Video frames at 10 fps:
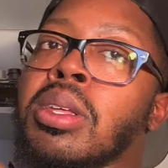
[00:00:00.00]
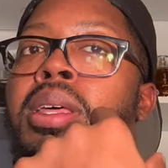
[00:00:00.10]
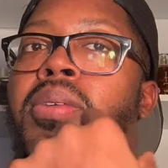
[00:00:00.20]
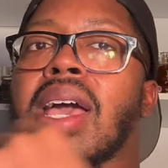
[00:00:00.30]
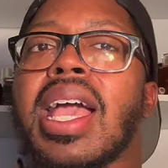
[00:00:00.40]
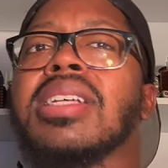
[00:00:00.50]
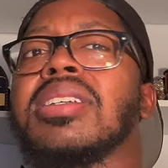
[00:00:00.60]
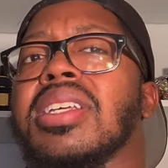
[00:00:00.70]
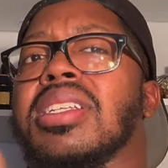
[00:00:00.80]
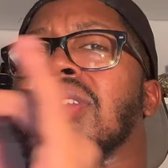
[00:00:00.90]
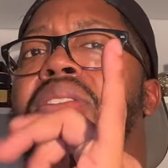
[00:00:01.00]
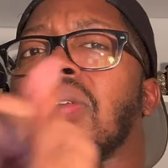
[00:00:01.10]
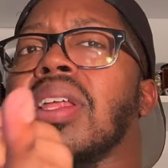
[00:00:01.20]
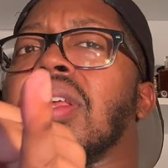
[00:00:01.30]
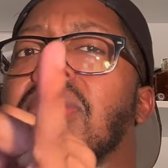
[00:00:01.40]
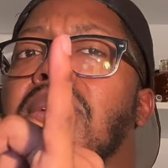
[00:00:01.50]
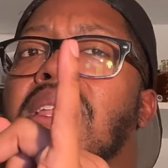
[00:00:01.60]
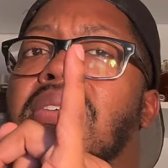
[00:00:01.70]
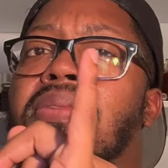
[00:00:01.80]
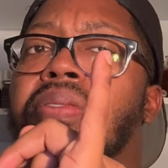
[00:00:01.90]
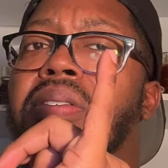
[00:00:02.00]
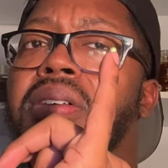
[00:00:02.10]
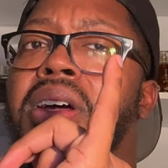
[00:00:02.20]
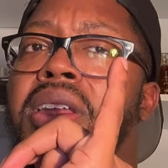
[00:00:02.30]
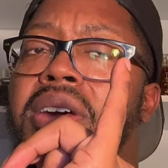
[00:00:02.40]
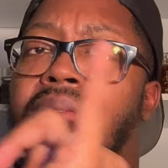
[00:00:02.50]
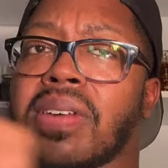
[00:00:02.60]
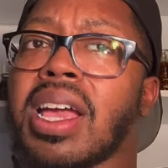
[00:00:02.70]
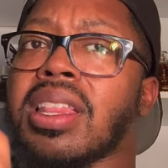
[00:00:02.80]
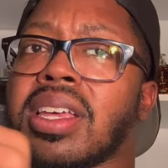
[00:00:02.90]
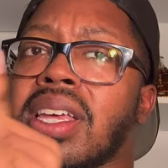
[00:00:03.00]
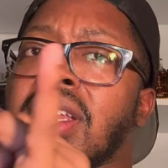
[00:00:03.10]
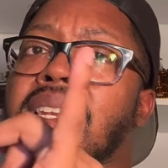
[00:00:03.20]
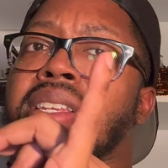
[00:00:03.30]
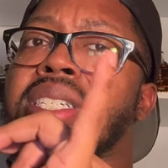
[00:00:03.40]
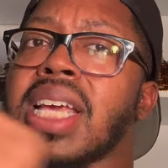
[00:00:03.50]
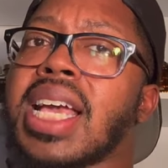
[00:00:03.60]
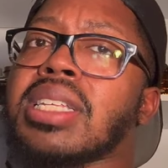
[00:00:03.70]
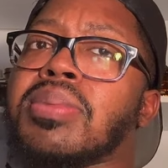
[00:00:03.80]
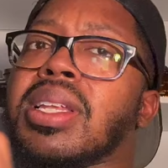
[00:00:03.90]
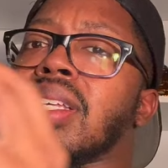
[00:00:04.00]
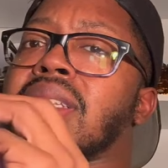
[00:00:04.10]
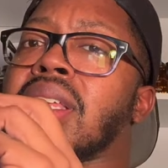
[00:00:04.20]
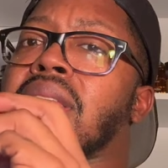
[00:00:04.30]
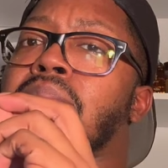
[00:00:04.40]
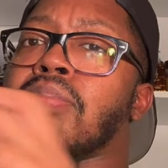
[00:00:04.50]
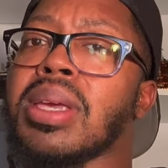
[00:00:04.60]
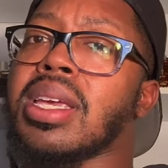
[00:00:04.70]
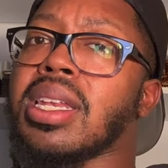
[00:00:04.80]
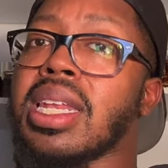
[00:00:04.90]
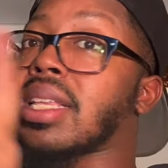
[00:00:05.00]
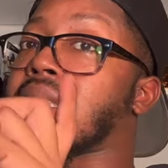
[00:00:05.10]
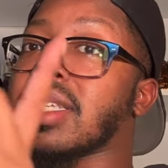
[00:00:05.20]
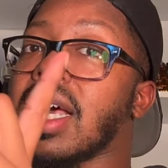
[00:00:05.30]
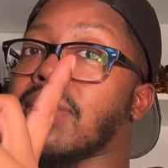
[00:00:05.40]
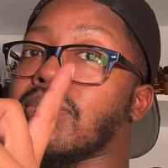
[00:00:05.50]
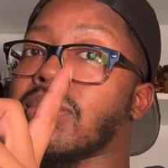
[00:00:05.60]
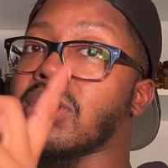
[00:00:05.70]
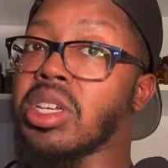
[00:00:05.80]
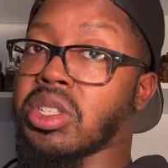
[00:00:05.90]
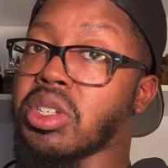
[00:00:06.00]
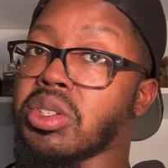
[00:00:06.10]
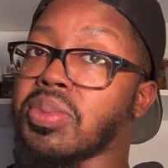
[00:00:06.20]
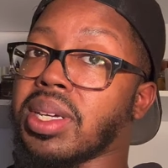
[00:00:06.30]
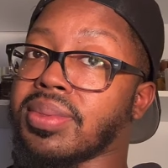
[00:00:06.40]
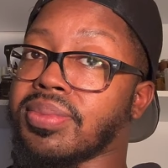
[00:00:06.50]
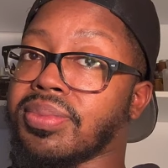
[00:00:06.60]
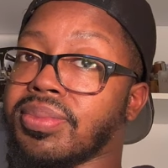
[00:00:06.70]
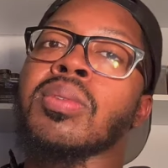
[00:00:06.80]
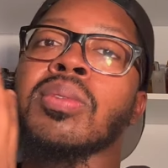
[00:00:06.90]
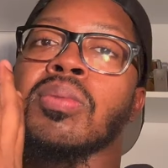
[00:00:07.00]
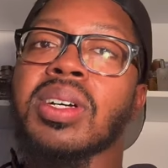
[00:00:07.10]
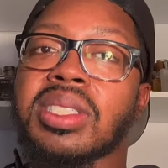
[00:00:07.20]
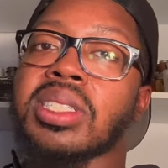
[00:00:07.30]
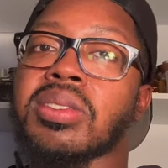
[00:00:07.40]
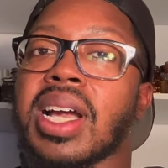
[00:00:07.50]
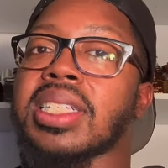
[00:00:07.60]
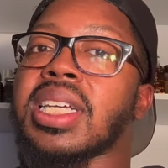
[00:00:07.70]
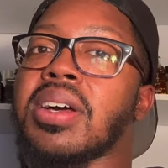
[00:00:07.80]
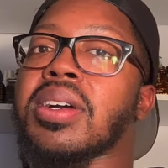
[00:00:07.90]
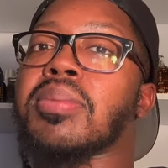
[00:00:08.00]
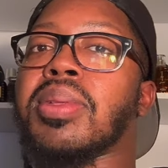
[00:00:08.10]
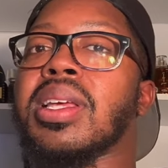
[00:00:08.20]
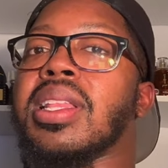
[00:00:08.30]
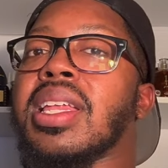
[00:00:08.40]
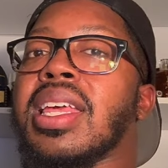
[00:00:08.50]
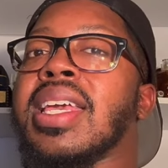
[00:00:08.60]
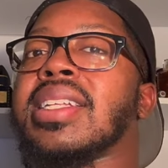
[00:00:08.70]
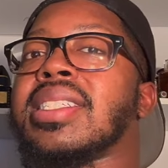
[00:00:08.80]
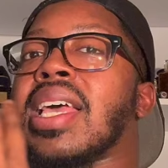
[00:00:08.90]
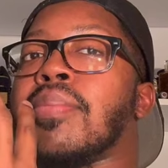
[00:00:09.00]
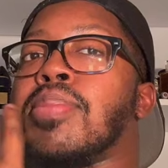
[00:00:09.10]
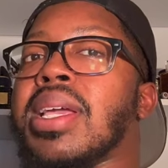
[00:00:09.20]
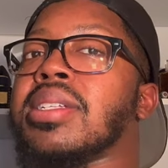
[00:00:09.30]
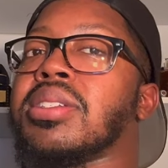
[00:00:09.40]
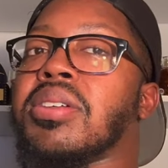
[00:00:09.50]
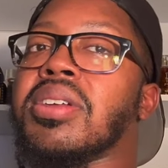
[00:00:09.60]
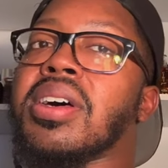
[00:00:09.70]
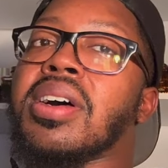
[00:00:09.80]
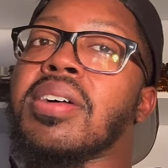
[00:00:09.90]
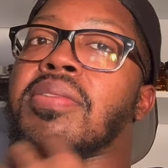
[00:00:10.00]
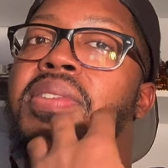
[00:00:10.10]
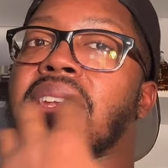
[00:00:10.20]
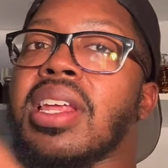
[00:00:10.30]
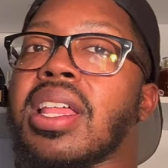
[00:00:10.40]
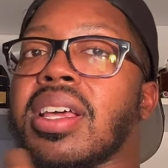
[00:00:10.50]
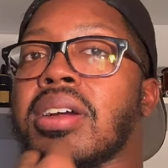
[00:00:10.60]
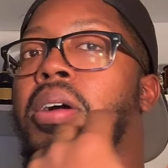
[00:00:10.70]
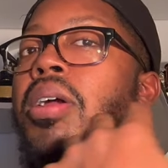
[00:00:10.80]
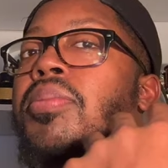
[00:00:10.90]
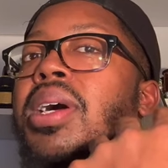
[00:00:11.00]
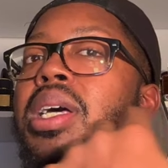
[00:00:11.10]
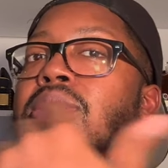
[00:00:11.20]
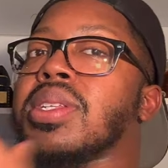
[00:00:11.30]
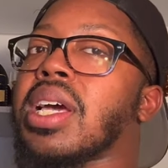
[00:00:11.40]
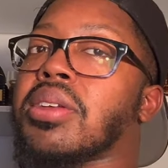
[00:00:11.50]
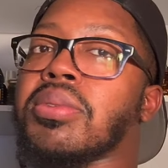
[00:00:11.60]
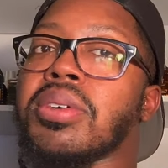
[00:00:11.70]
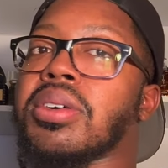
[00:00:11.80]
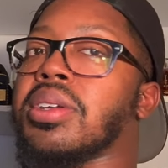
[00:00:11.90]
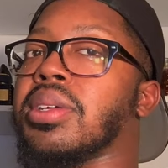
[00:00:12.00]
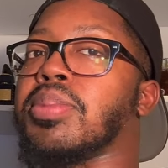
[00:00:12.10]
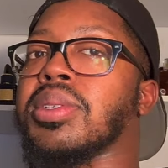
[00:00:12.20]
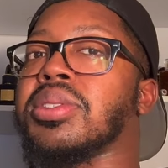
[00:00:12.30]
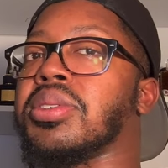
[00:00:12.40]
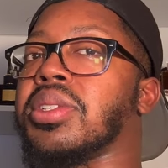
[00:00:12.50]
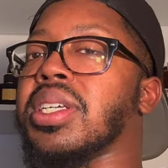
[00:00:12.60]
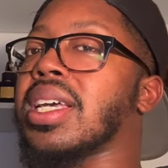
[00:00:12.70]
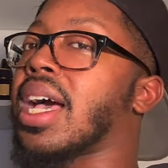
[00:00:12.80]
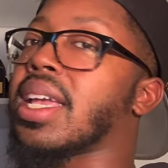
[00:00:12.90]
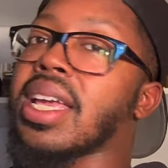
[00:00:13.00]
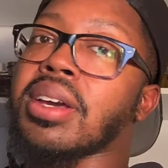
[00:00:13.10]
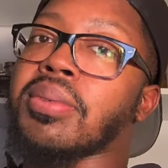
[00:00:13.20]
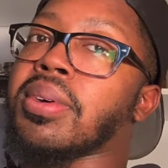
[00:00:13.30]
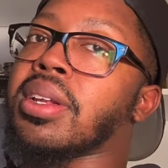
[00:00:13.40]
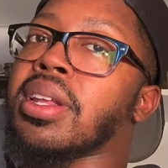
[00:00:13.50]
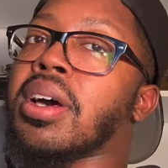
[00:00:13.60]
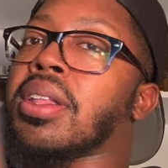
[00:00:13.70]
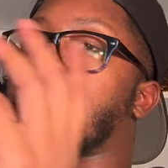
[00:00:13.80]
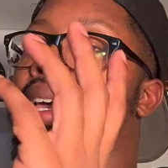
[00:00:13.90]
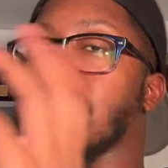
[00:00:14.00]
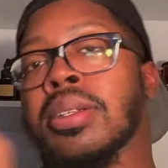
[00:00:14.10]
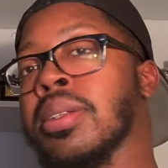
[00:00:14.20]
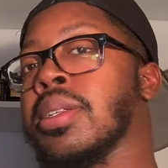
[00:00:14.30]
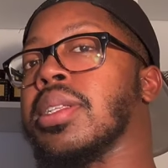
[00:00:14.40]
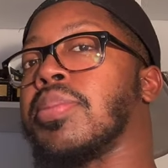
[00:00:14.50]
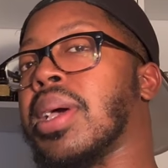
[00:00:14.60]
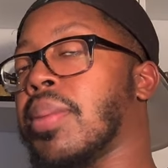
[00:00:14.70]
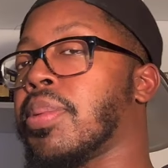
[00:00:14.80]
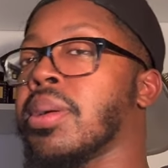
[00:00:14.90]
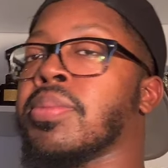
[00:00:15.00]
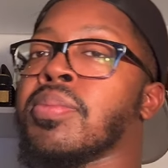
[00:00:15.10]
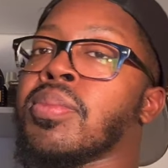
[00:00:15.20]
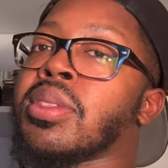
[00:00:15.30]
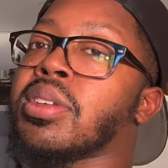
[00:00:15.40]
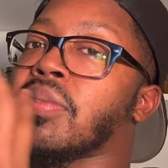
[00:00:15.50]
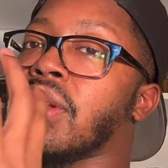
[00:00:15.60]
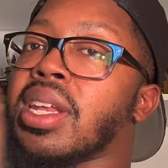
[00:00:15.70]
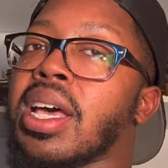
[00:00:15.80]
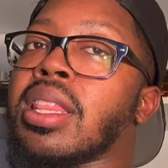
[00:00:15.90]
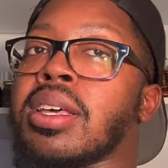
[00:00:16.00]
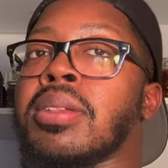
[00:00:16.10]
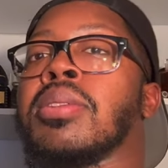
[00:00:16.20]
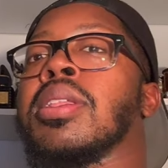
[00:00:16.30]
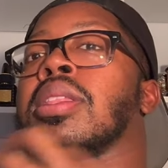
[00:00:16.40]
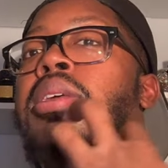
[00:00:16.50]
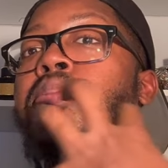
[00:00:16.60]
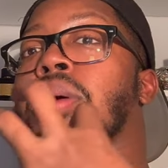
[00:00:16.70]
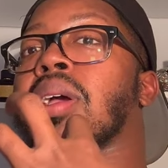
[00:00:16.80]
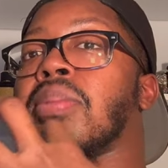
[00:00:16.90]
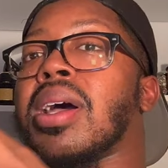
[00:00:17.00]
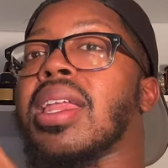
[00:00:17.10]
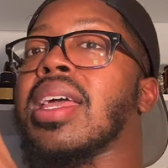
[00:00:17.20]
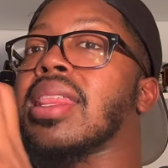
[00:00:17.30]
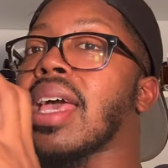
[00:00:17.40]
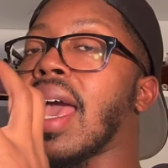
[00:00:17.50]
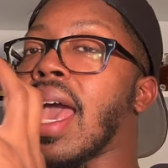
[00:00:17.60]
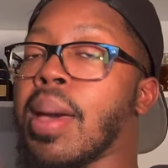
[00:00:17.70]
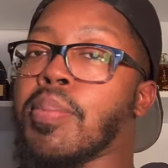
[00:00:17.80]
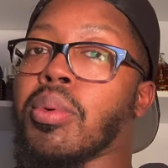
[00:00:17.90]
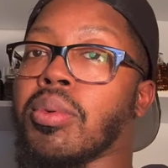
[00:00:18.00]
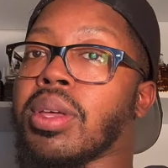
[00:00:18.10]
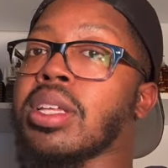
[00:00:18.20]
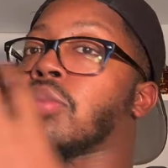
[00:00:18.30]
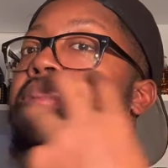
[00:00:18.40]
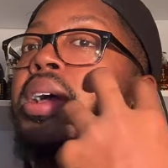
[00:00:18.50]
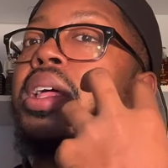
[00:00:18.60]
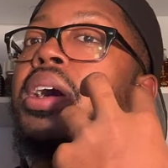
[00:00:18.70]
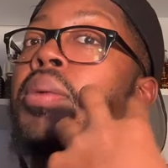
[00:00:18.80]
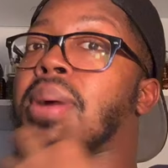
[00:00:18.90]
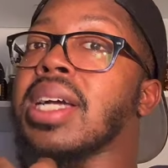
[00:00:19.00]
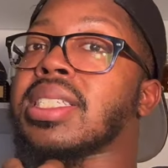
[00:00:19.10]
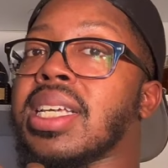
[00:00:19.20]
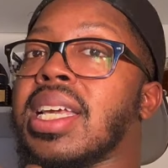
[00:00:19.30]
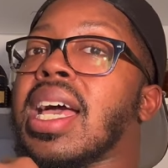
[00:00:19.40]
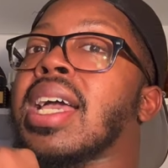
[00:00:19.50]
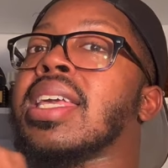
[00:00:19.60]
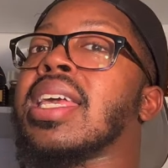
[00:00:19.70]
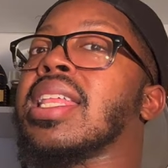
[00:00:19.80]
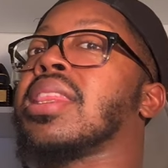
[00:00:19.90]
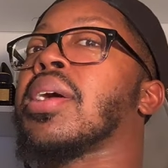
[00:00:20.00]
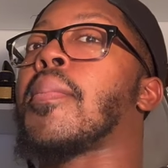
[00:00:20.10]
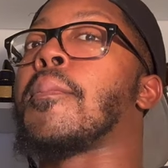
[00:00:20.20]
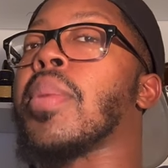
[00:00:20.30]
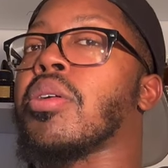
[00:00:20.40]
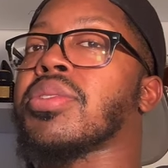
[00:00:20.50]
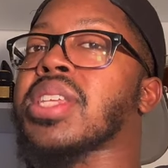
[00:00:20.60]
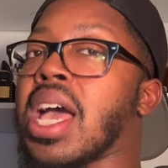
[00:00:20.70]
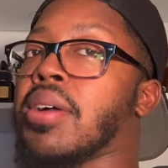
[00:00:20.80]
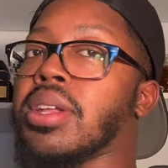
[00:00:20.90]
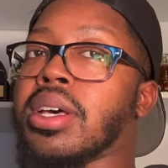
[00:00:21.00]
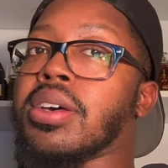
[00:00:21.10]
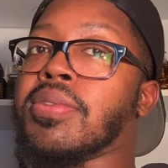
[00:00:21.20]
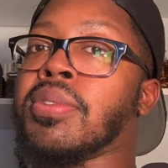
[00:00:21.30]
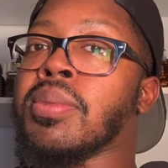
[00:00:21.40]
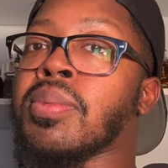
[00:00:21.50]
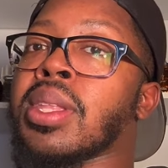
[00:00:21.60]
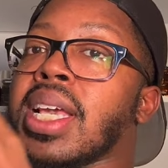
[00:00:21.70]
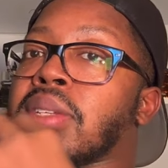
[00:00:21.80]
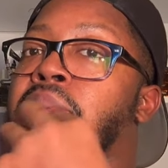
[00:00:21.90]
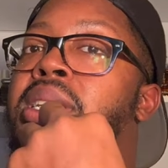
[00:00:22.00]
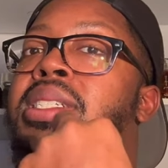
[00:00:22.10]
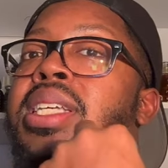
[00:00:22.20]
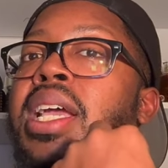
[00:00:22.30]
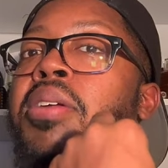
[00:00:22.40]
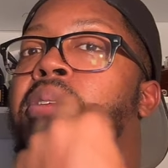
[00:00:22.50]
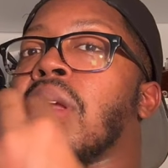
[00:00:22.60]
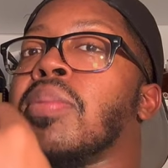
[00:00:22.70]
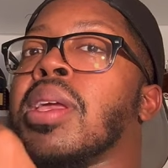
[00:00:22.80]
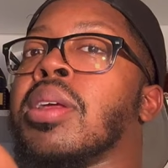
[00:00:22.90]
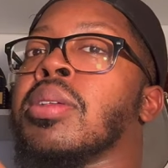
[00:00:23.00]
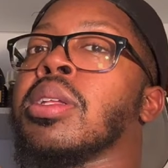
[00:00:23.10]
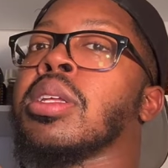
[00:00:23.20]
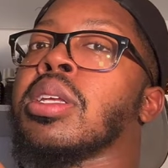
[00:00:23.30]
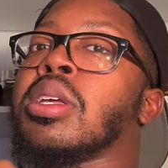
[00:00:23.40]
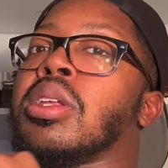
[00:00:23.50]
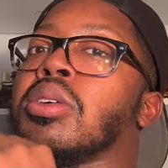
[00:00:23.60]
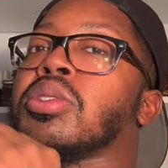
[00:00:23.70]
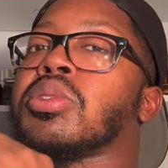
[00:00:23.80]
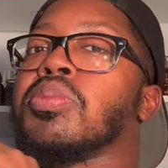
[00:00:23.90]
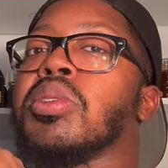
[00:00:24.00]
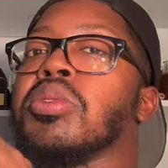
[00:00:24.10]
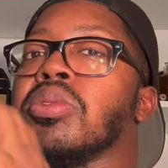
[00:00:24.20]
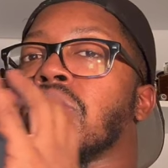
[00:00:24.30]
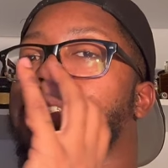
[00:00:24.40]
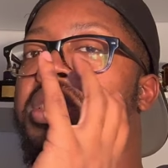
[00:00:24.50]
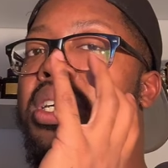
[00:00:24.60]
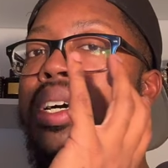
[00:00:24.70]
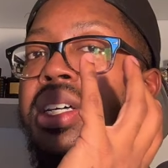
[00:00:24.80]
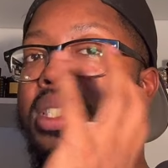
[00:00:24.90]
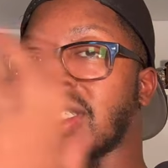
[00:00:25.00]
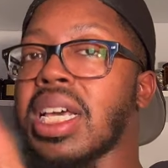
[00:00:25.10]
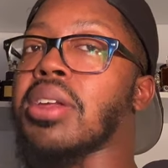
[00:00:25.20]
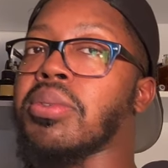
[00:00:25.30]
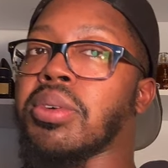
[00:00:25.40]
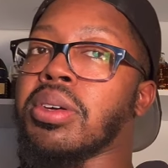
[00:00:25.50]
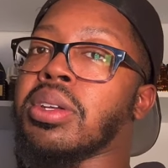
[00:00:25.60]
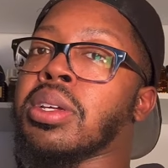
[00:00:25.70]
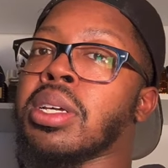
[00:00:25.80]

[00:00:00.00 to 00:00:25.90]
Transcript: Well, actually, the geranium and the, and the violet and jasmine is in the mid, not the top. Excuse me. Once it dries down completely and it hits that base note of vanilla, cardamom, saddlewood, and patchouli, gaiac wood, and all that, the pepper, the vanilla, the bergamot, and the apple is what on my skin I get the most out of, as well as that creamy you know, smooth uh, saddlewood.